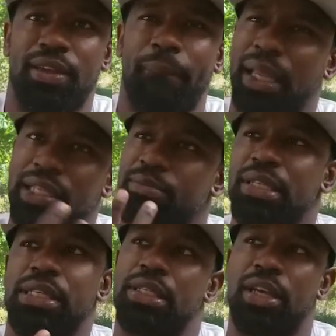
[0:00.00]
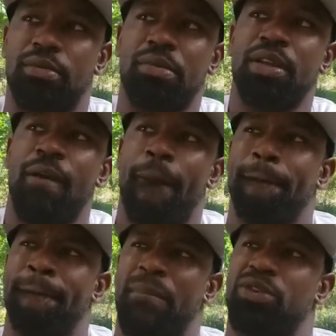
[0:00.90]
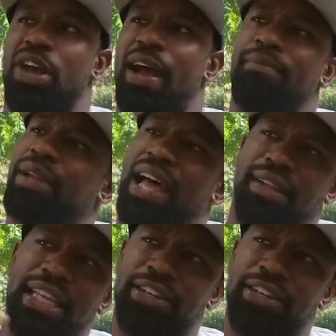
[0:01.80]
Like it's missing something. So I leave the